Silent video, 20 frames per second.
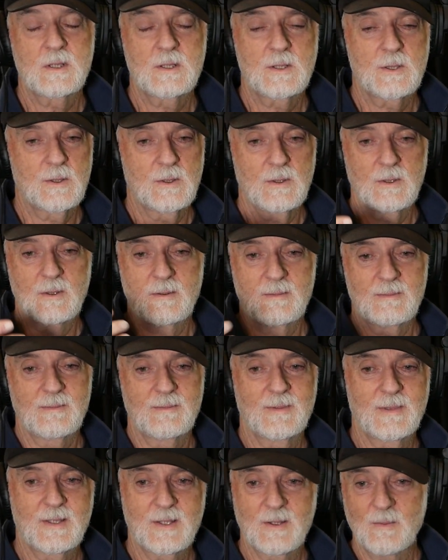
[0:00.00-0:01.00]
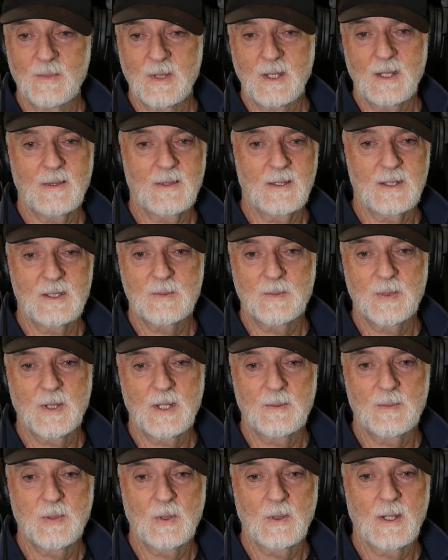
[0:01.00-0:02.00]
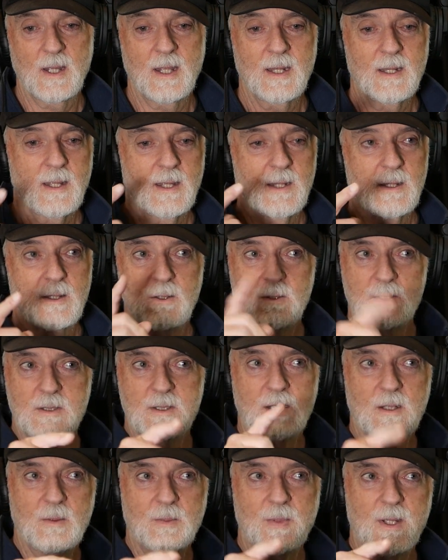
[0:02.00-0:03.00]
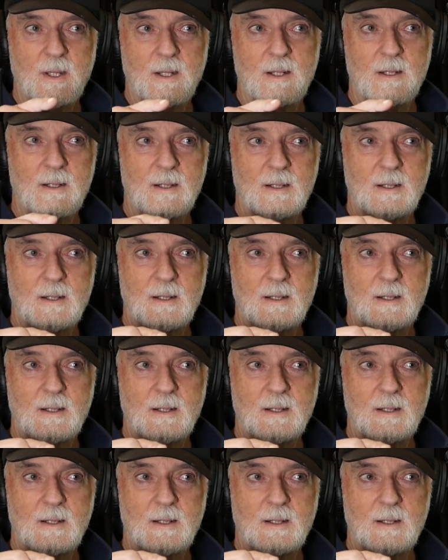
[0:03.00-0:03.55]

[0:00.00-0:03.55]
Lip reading: to meet these people. And you said about